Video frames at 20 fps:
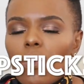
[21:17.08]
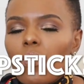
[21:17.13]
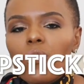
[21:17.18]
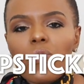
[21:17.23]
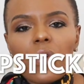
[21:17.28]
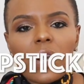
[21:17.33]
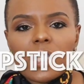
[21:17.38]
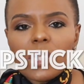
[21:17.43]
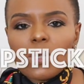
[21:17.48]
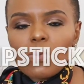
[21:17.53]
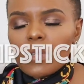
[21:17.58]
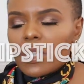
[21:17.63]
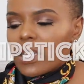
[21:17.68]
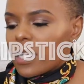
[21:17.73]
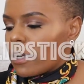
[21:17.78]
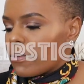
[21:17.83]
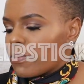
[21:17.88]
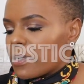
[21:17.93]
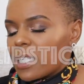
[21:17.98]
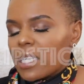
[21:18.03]
go crazy with
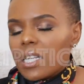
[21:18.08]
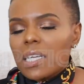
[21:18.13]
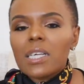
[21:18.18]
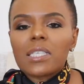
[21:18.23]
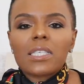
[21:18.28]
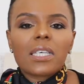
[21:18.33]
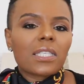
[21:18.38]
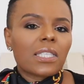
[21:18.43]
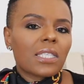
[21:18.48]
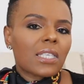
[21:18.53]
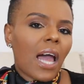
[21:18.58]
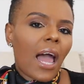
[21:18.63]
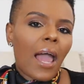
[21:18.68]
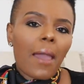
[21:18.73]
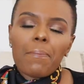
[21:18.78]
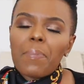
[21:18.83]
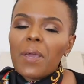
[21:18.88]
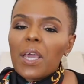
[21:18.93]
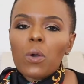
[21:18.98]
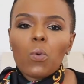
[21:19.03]
lipsticks.
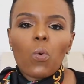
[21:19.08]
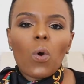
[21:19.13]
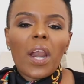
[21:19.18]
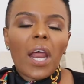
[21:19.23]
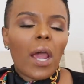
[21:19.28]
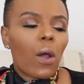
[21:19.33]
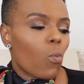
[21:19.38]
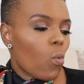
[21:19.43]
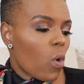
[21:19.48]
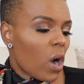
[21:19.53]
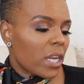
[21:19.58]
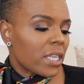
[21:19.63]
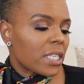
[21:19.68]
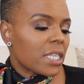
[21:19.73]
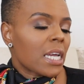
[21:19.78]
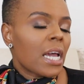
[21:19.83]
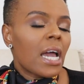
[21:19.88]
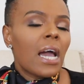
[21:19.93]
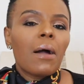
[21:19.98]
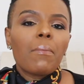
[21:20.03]
I pick what I
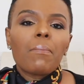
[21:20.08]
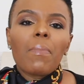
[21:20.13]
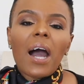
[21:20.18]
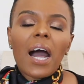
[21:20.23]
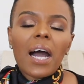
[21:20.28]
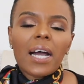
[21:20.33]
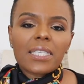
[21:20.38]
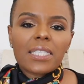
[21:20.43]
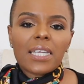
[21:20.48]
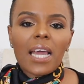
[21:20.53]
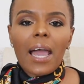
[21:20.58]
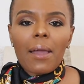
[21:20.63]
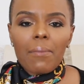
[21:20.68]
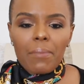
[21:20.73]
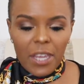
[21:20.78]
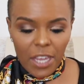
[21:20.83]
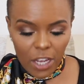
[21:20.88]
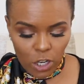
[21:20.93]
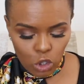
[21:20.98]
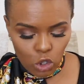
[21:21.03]
want, but I'm
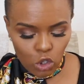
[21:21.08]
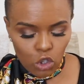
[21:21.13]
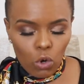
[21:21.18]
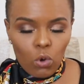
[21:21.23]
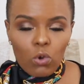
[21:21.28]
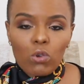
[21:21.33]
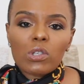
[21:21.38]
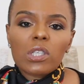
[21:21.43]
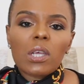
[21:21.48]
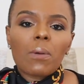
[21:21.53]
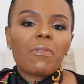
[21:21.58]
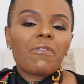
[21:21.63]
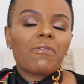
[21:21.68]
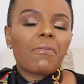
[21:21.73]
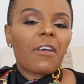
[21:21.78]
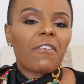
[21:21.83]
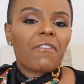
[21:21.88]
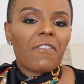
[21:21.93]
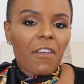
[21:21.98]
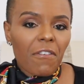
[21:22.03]
here to show you some of
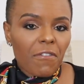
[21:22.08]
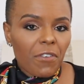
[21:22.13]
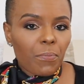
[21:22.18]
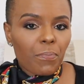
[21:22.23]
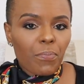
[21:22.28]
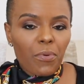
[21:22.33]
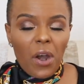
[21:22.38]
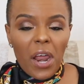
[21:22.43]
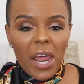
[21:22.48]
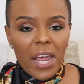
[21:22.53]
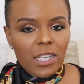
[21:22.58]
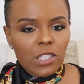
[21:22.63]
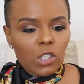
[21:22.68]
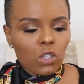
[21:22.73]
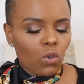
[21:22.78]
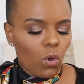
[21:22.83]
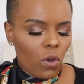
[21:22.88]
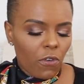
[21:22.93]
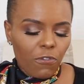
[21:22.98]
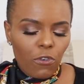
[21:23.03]
my favorite brands.
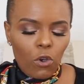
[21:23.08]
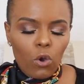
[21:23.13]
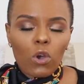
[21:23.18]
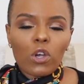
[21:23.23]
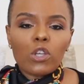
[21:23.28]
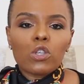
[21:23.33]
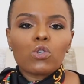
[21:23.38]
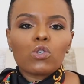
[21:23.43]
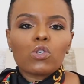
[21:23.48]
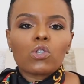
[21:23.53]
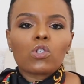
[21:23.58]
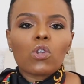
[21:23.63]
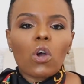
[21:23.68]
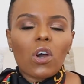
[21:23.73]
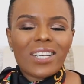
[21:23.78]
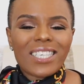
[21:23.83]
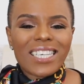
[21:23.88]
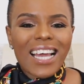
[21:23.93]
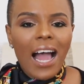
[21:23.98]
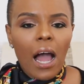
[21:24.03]
So if you're going to
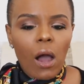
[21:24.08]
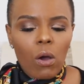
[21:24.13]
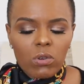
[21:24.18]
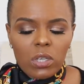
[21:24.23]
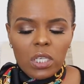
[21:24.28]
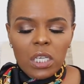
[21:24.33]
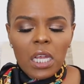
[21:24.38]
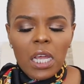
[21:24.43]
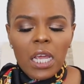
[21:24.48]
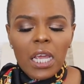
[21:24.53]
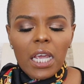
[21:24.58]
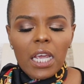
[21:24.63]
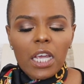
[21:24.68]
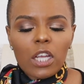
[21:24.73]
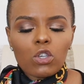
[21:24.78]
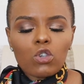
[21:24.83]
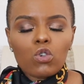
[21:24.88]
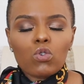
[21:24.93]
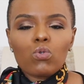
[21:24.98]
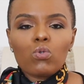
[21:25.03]
start out
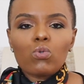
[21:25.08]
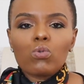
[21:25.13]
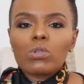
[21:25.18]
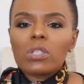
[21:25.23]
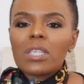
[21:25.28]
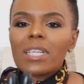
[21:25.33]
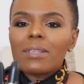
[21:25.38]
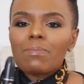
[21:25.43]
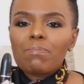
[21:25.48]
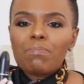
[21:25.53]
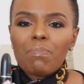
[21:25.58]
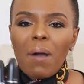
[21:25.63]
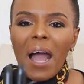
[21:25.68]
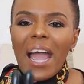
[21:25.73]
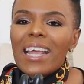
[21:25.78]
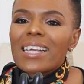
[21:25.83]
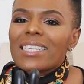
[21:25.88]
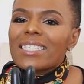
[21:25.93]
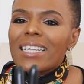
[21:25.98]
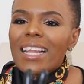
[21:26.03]
into
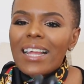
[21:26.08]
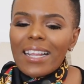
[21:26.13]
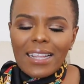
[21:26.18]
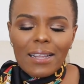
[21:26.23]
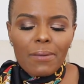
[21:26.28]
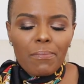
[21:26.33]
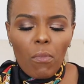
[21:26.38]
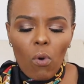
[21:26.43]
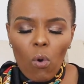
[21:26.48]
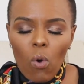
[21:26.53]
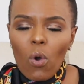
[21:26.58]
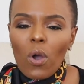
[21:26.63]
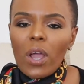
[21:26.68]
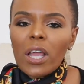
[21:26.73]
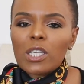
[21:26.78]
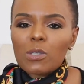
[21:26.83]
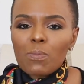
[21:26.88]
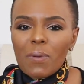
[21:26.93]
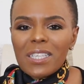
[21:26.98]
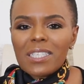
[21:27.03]
buying slightly more
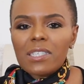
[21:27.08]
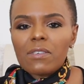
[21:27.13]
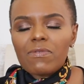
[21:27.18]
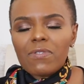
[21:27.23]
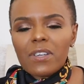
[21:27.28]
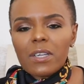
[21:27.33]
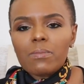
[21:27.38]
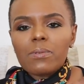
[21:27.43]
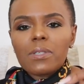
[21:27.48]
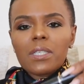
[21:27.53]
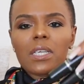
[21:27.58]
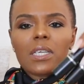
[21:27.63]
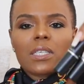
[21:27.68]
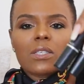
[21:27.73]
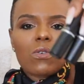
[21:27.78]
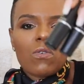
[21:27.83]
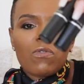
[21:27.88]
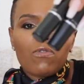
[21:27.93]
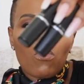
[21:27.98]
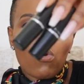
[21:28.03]
expensive
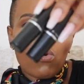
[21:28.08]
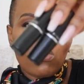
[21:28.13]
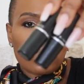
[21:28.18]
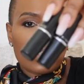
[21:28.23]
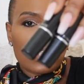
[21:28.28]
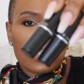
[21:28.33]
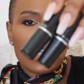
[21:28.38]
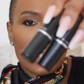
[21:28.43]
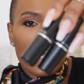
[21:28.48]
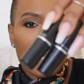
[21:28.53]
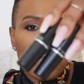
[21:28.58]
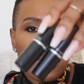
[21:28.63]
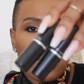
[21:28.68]
lipsticks, of course,